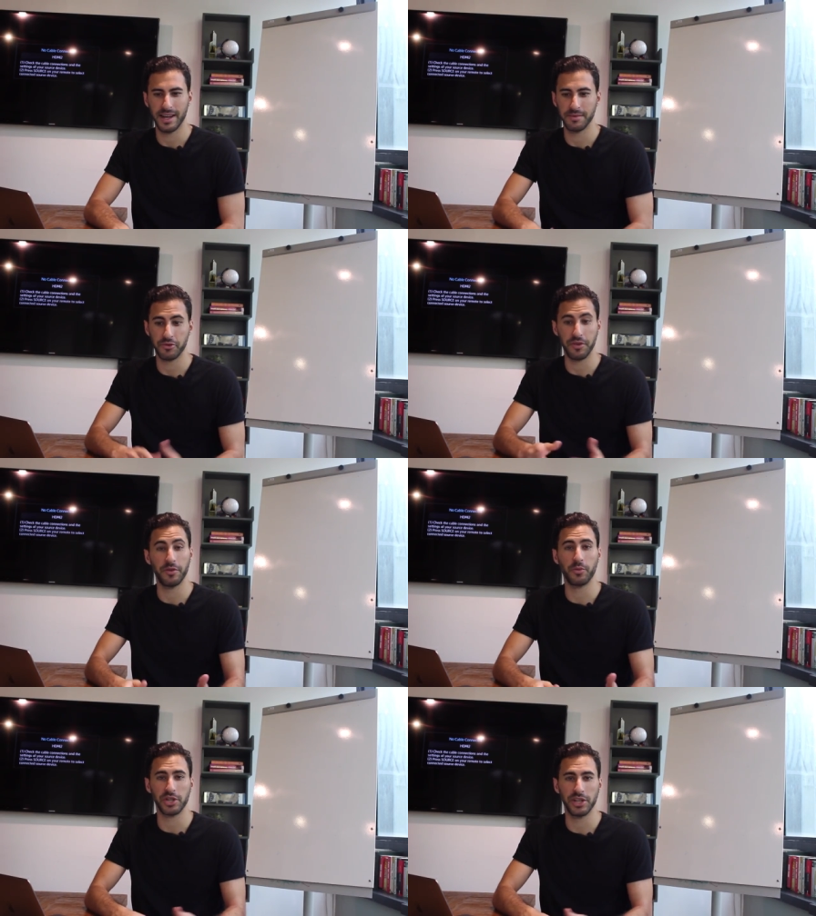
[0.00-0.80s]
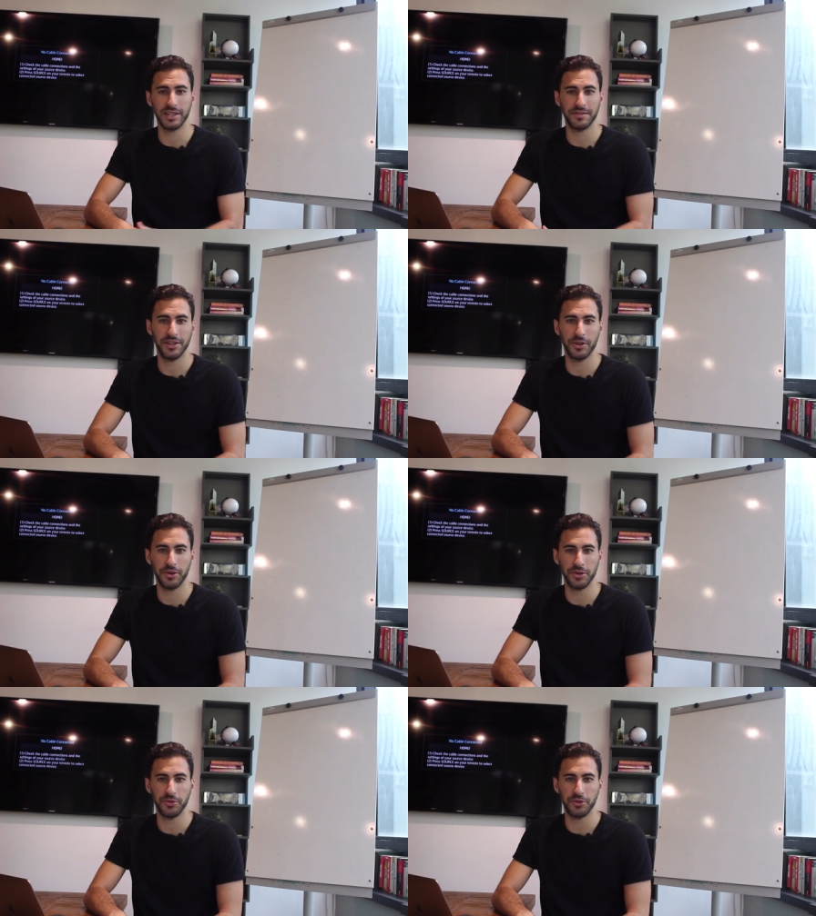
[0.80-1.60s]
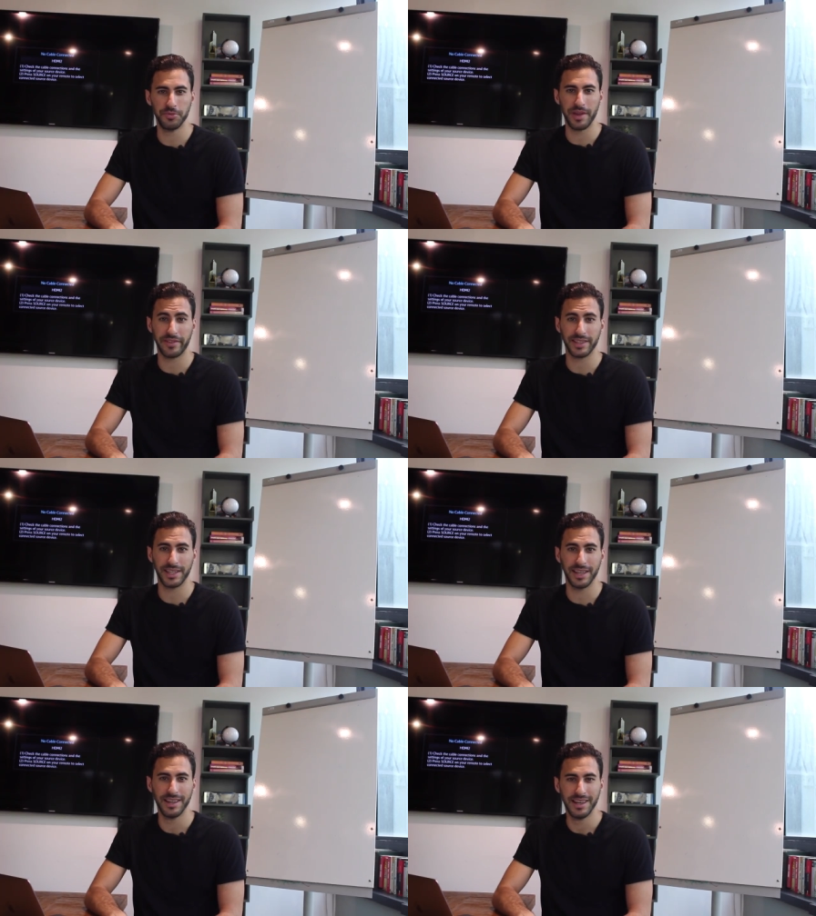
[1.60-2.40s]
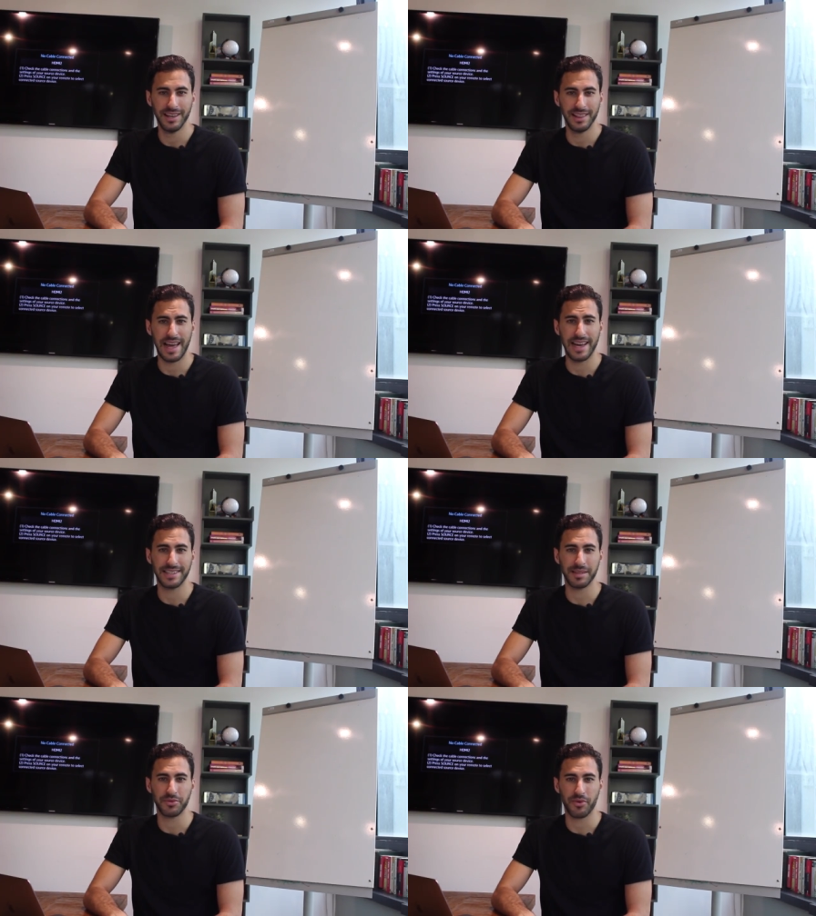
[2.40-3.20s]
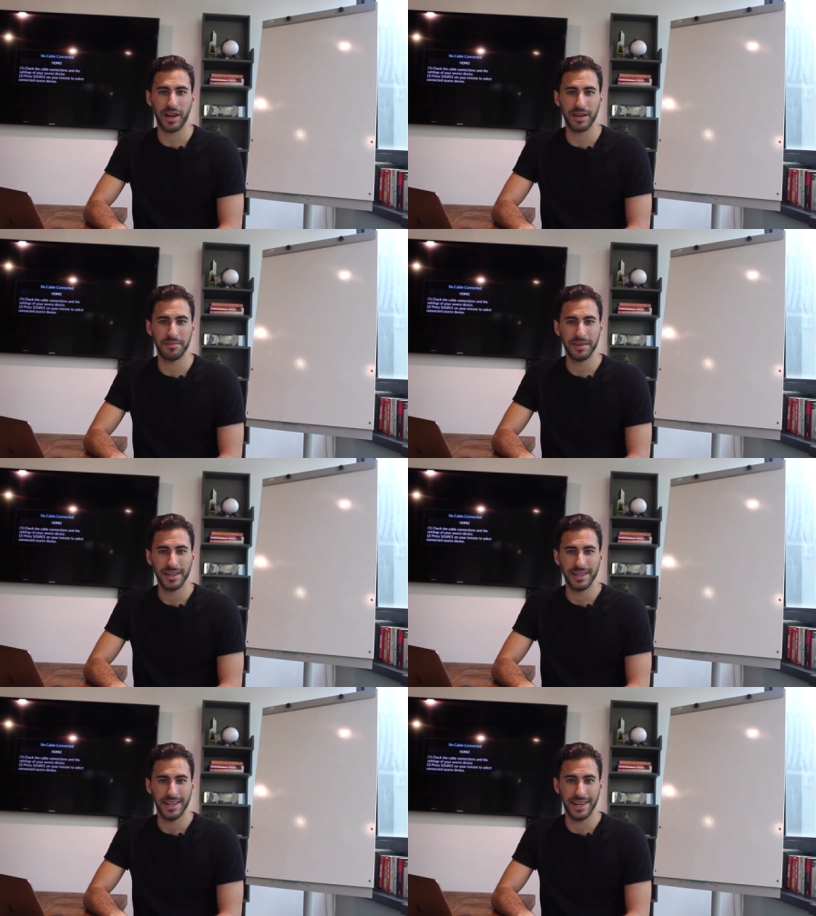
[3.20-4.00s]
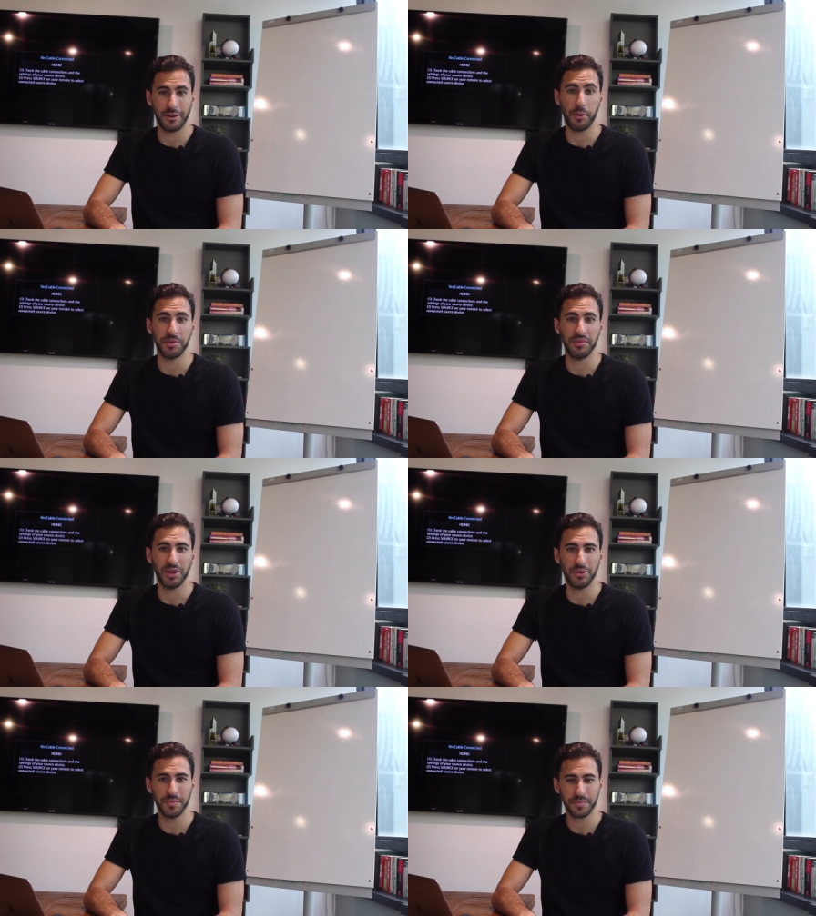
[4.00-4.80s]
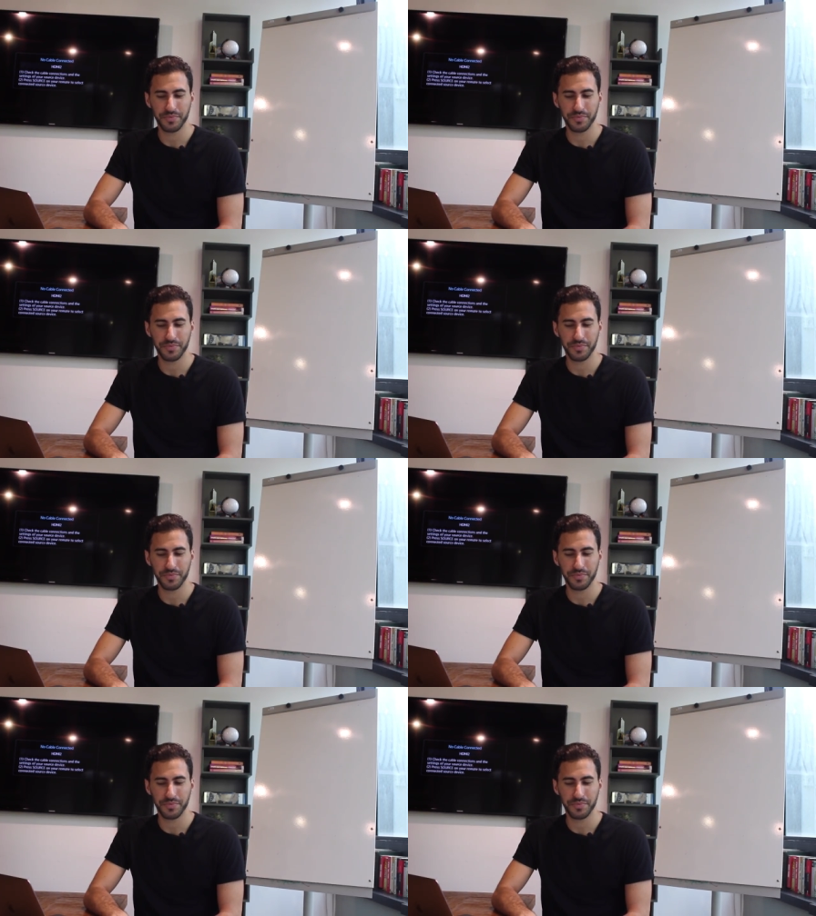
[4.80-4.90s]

Um, so if you're watching this video on YouTube, definitely like, subscribe, and comment below.